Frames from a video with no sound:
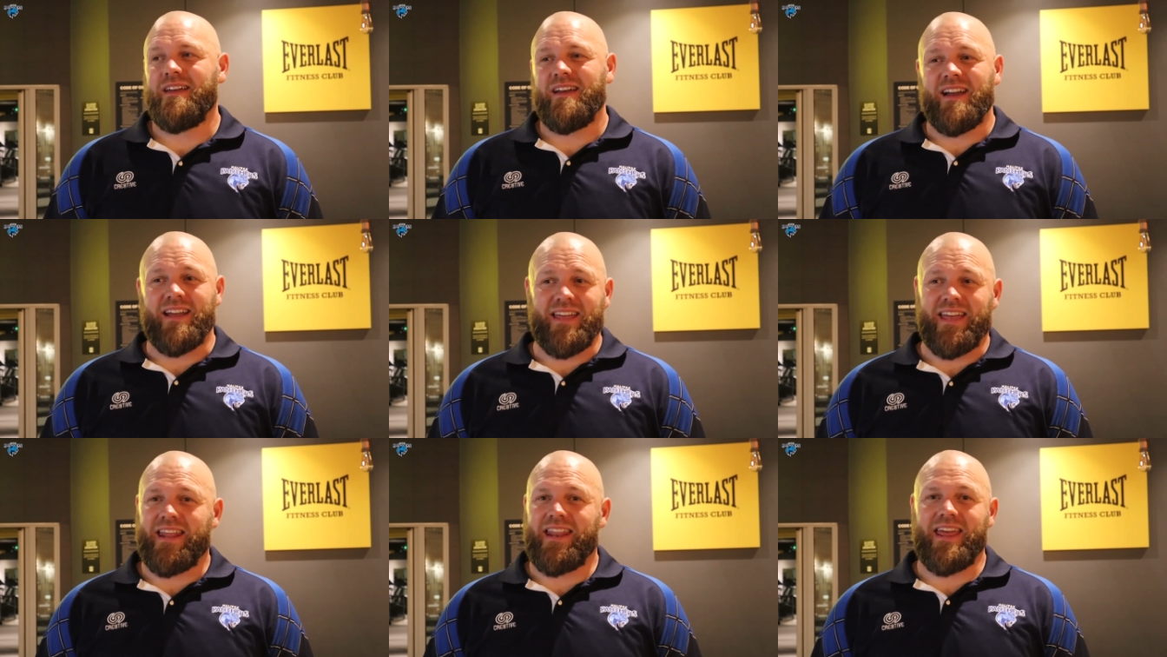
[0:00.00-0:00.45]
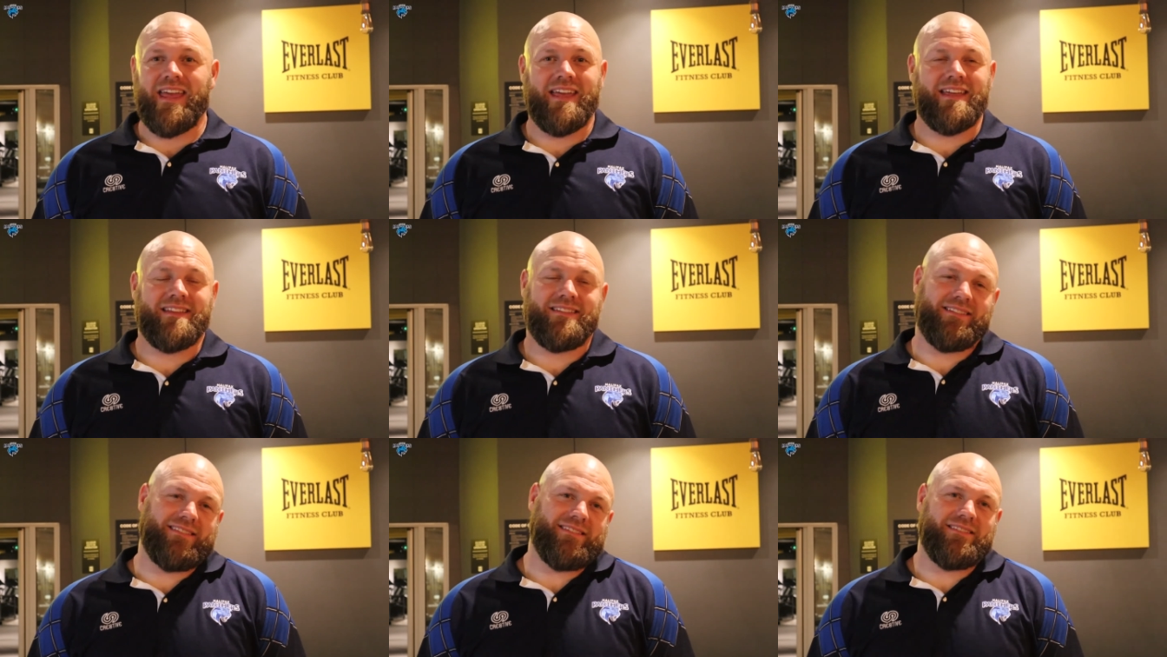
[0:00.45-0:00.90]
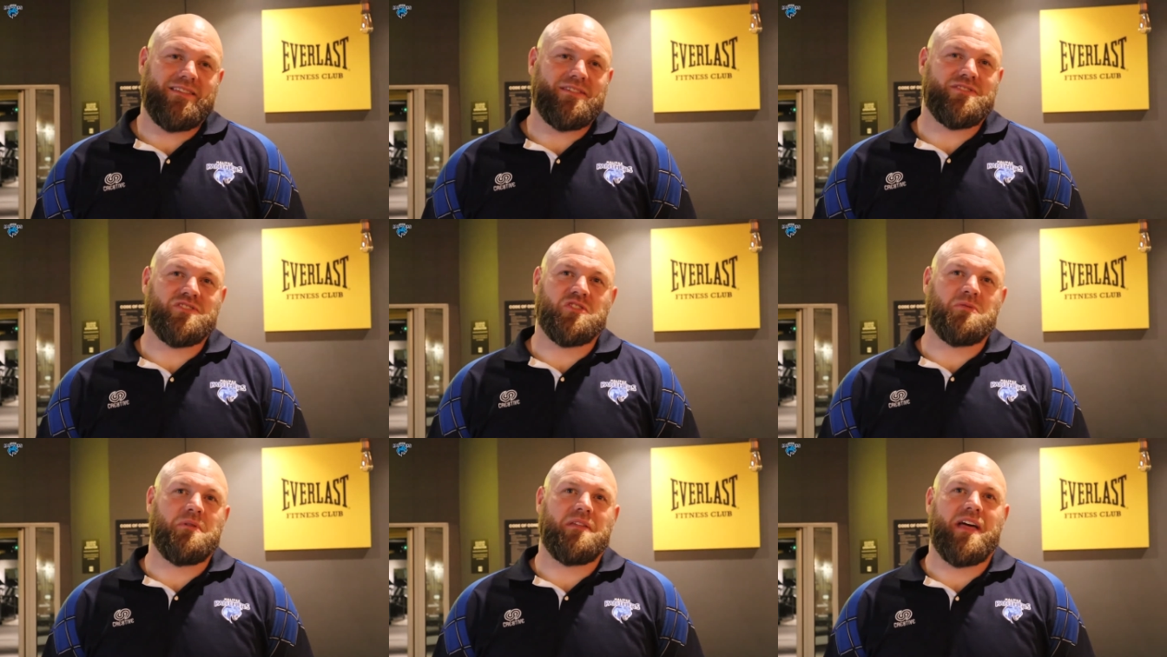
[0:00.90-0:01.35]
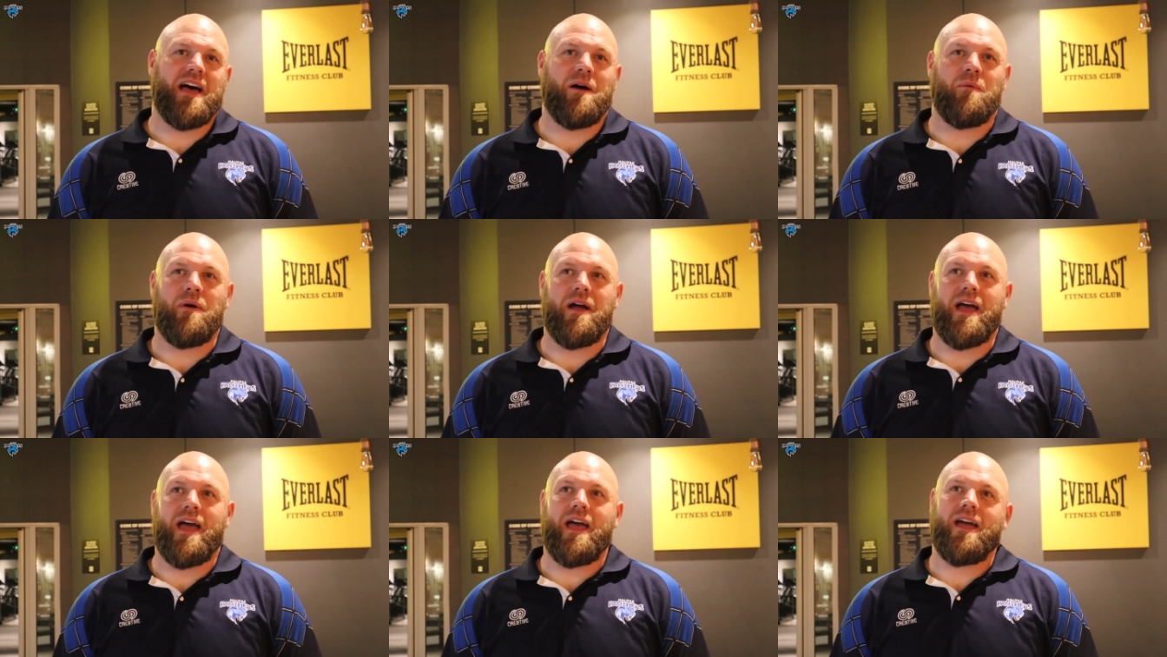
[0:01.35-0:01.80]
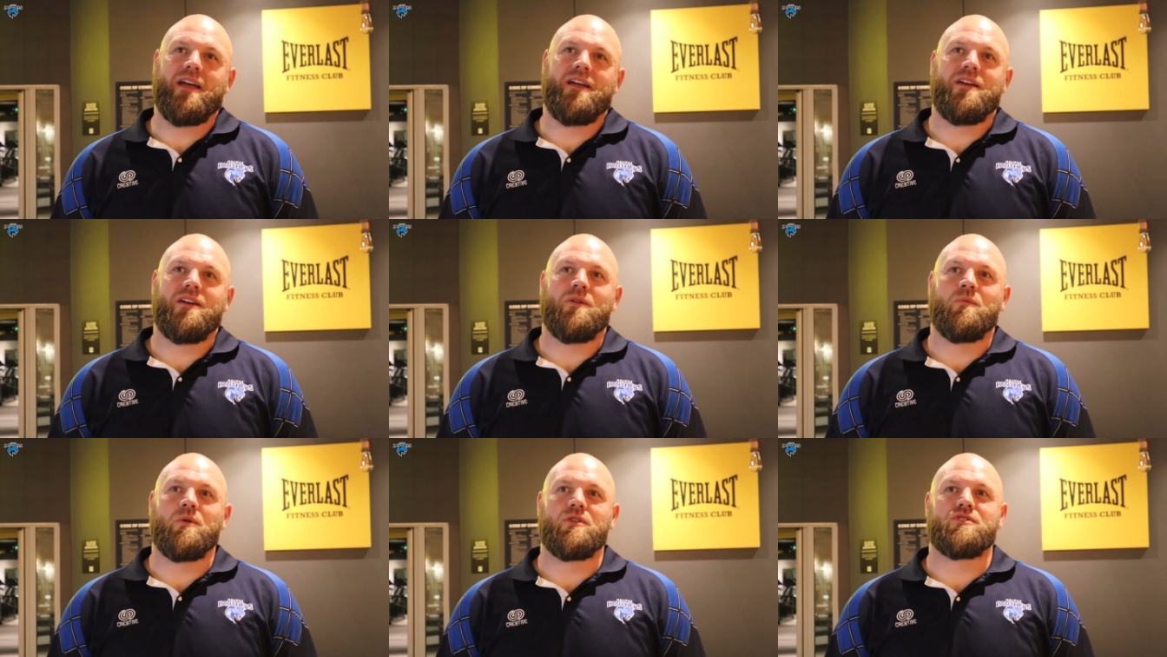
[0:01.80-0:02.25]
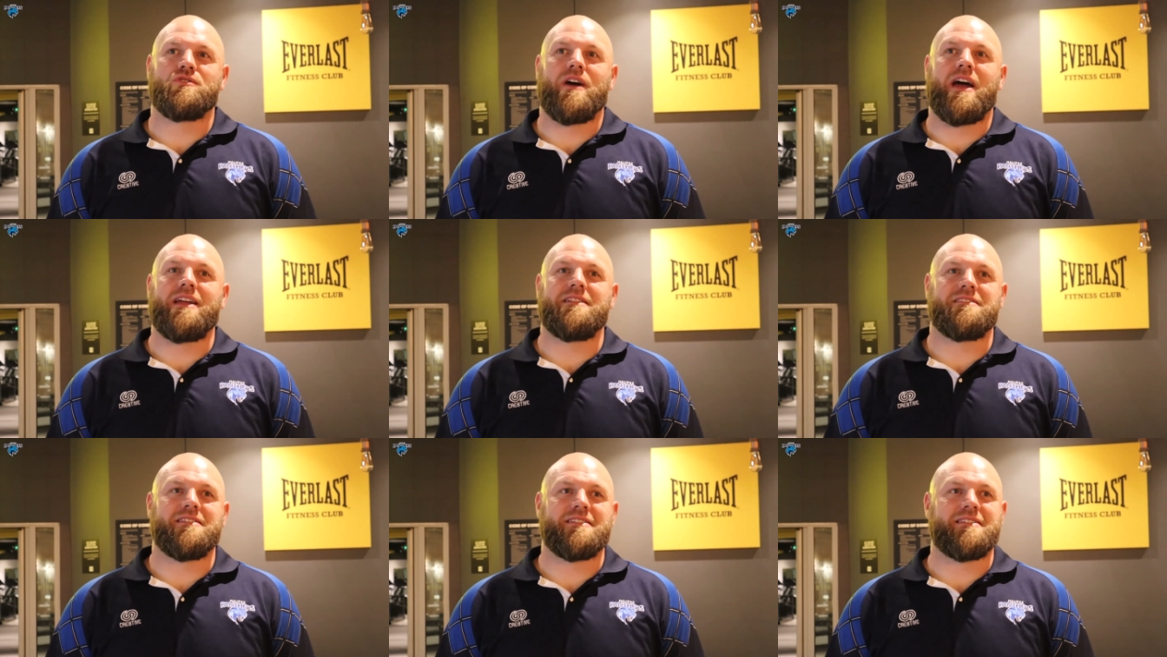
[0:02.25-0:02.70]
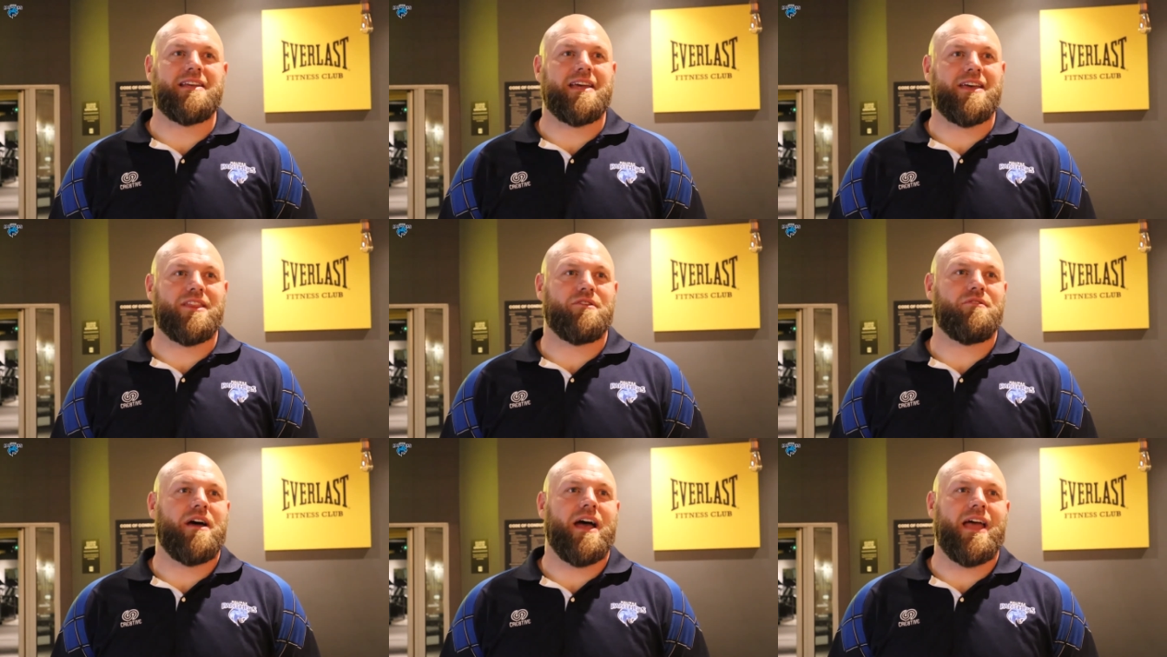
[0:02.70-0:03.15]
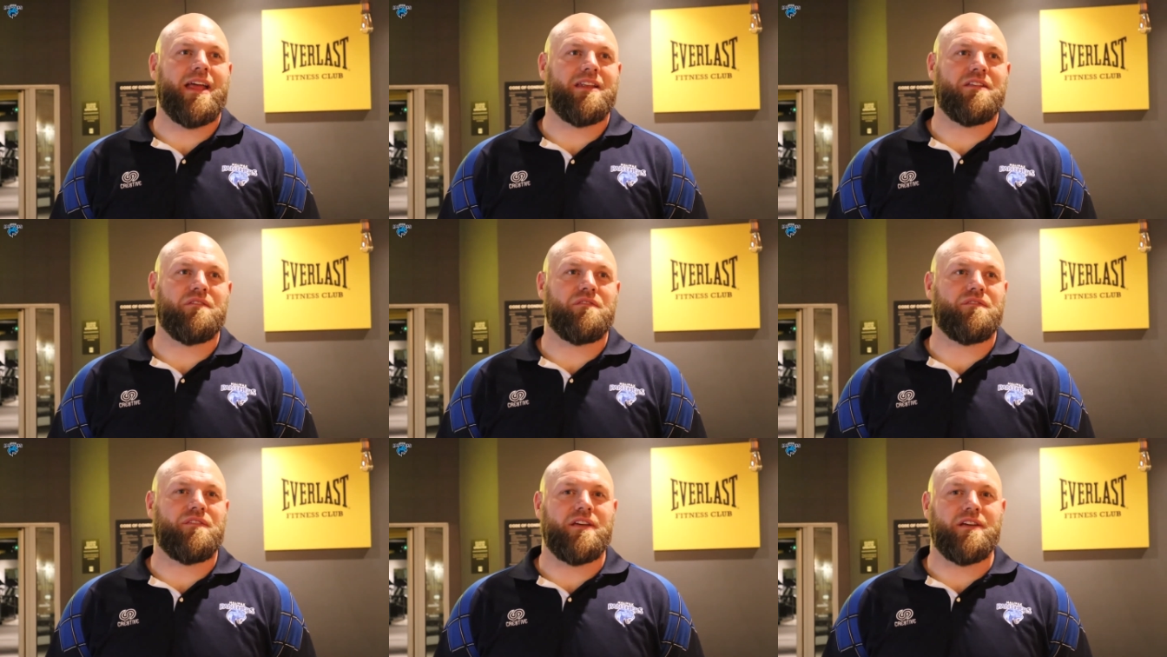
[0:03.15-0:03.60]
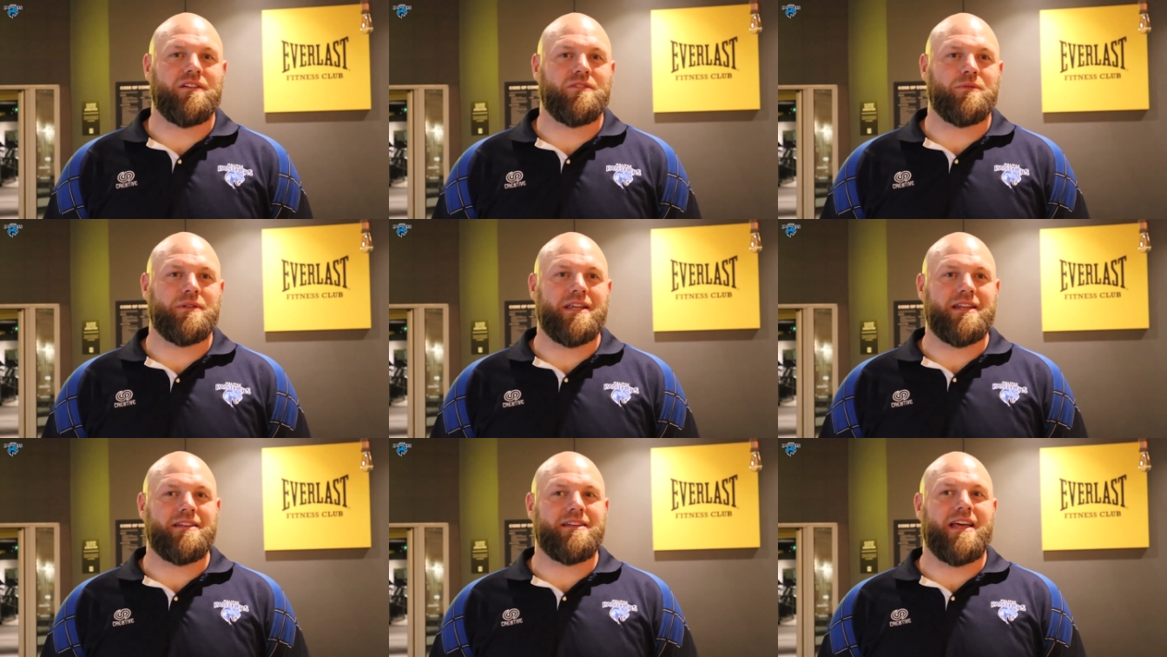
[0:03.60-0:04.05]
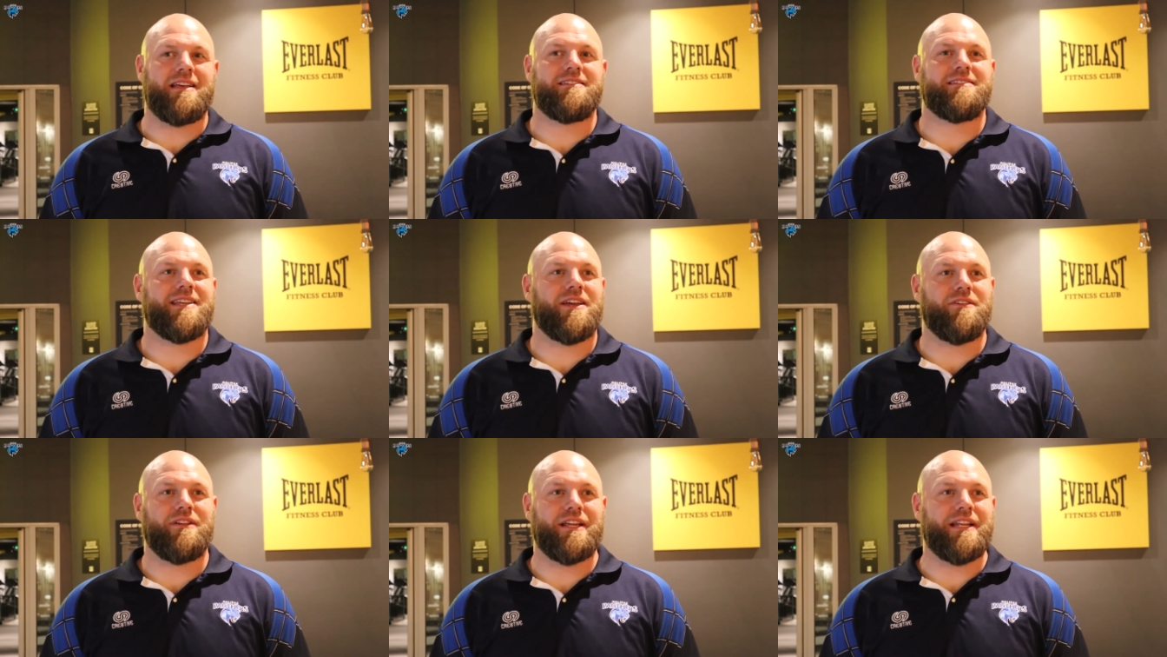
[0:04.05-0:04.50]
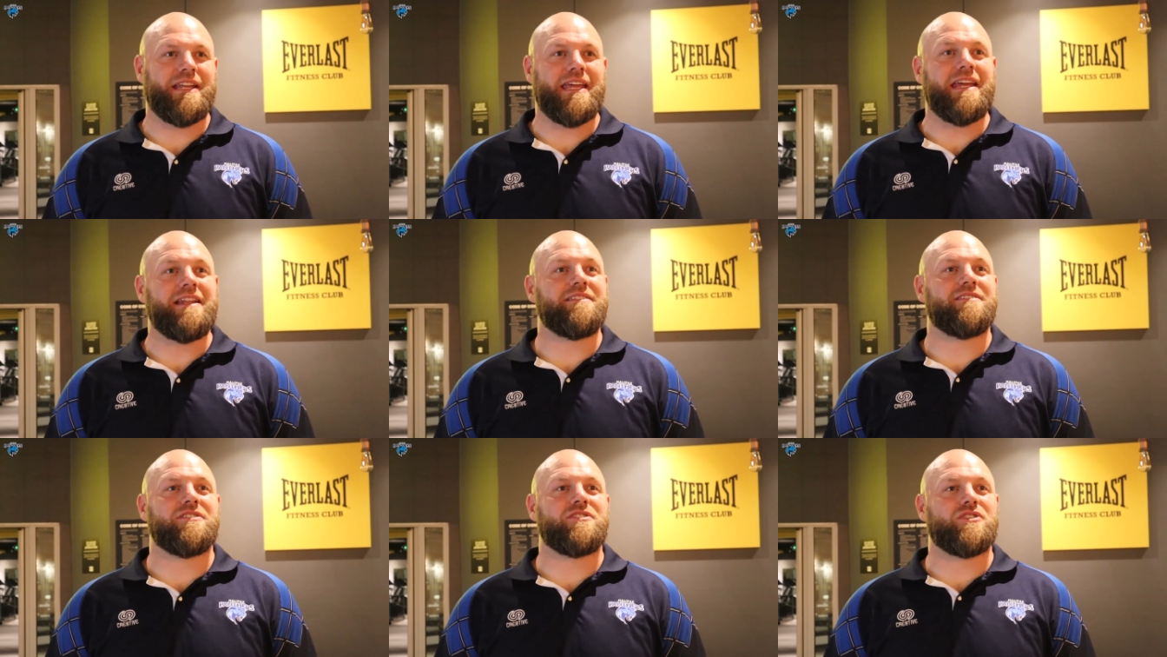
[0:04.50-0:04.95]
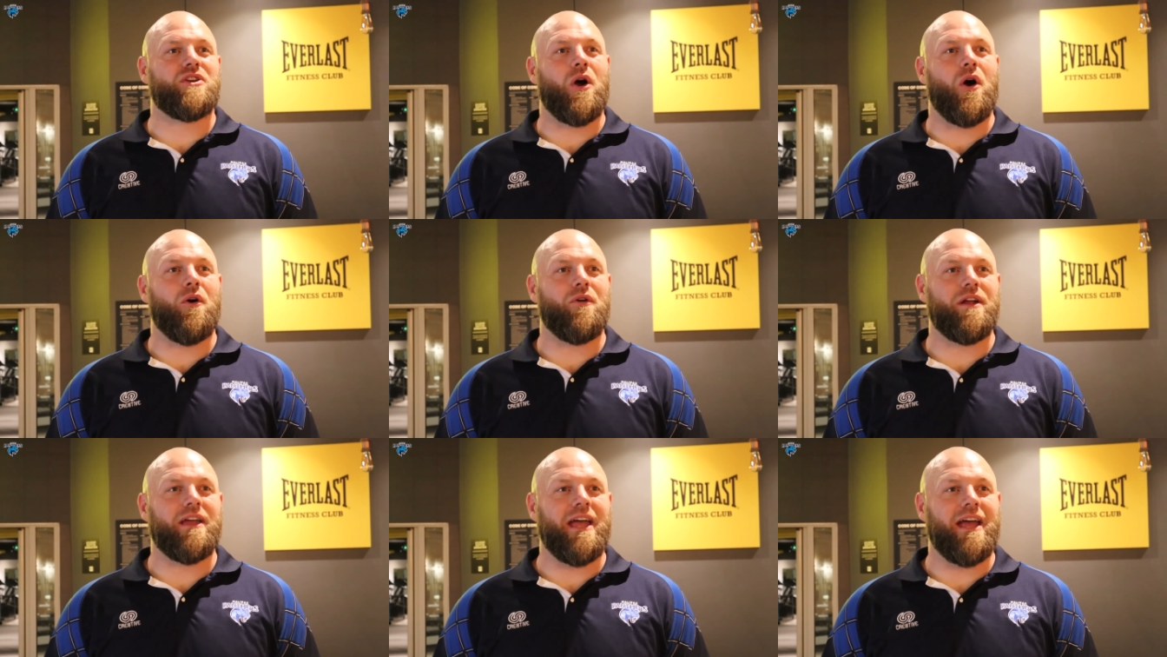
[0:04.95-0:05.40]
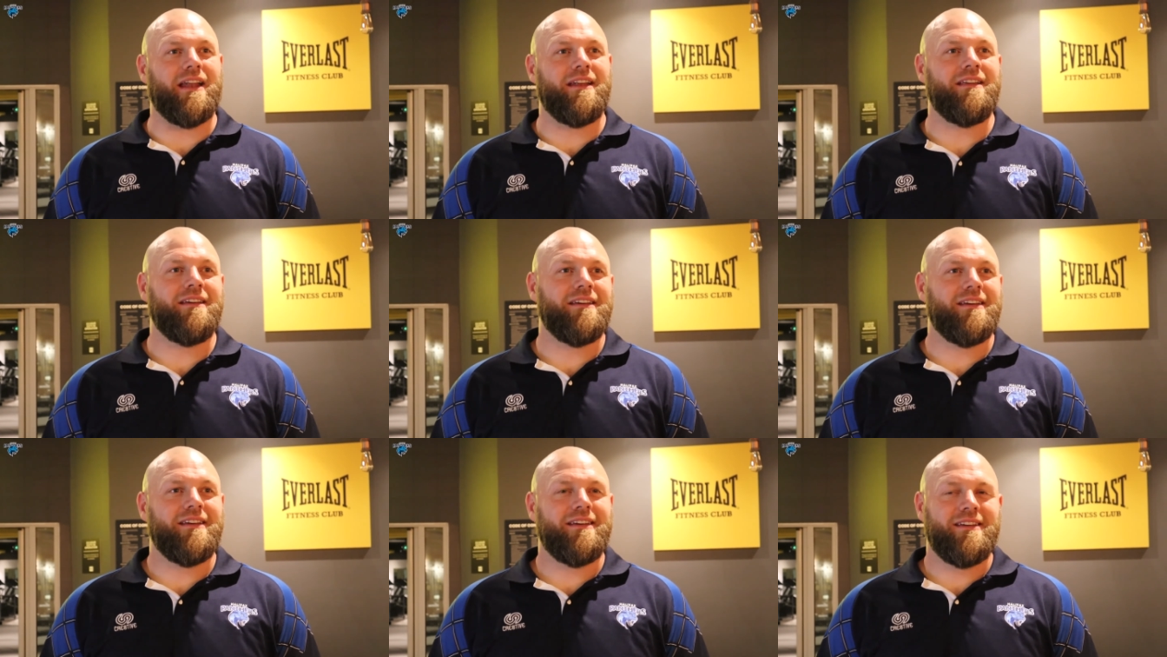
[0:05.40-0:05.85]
I get it, there's some of that where we're trying to stay at the right end of field. We didn't necessarily need to score again.